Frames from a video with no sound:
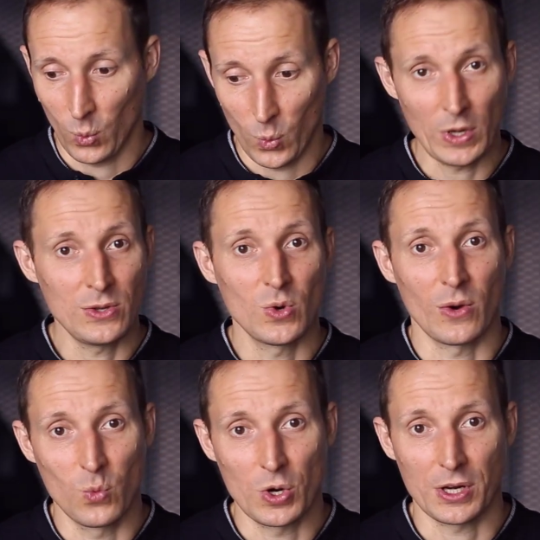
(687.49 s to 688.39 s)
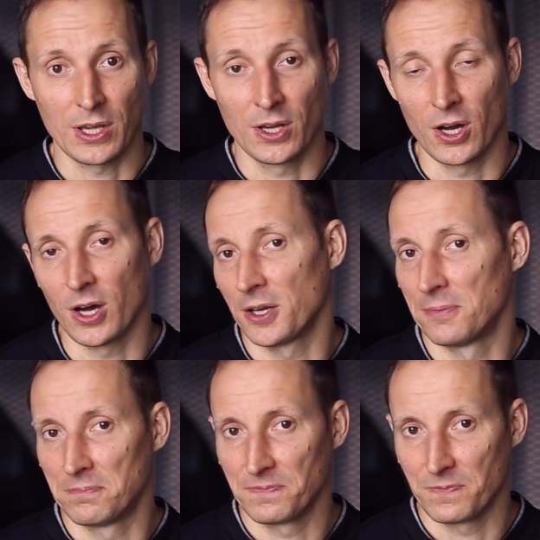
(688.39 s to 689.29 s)
When you are working
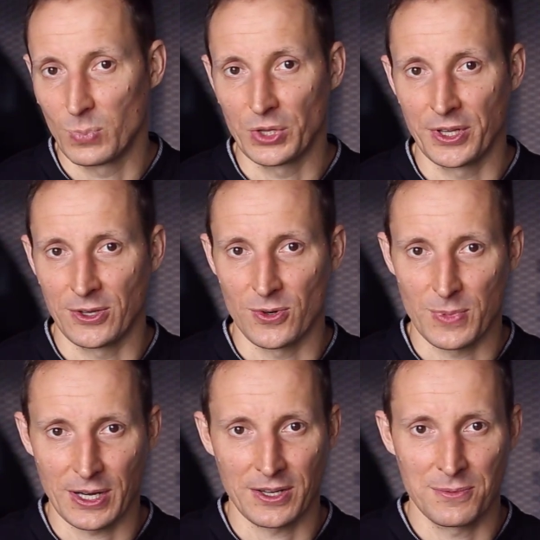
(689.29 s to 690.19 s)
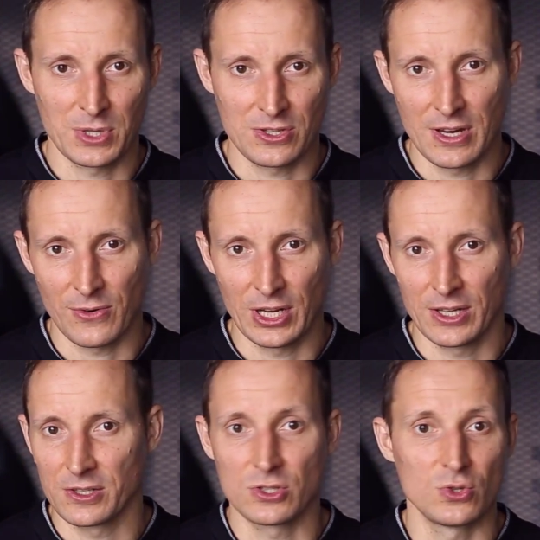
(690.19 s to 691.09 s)
on building your marketing
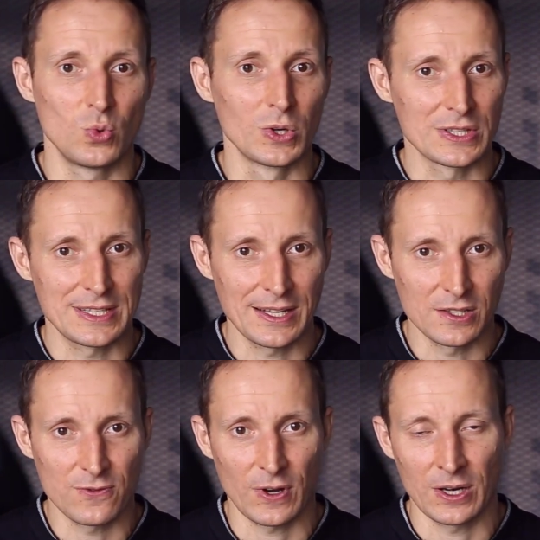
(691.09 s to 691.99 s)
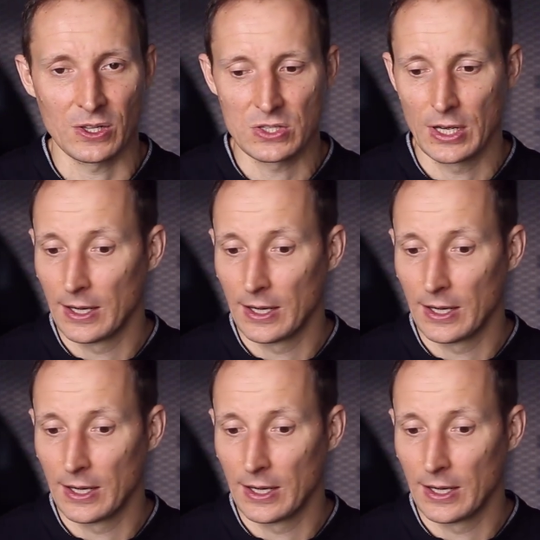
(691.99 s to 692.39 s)
materials, your sales funnels,